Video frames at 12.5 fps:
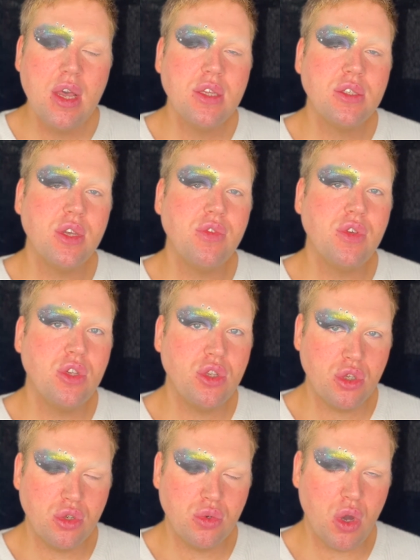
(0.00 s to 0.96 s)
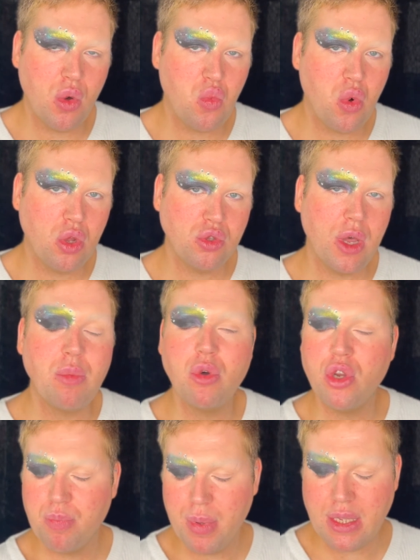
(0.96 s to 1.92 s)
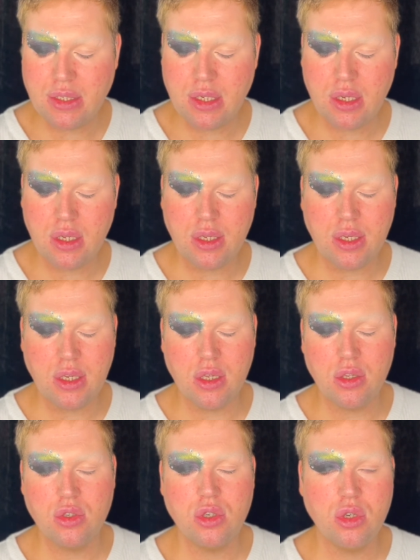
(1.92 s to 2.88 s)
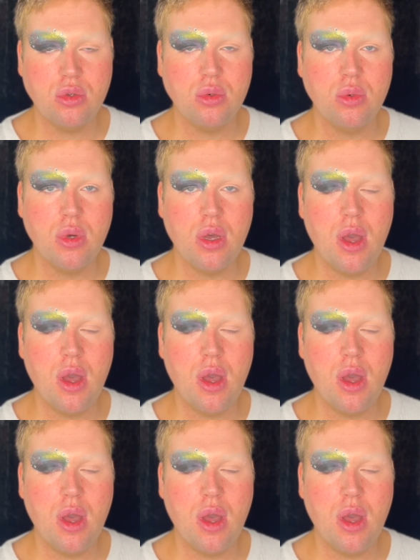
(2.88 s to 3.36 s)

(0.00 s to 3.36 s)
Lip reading: So if you do want, I'm going to basically do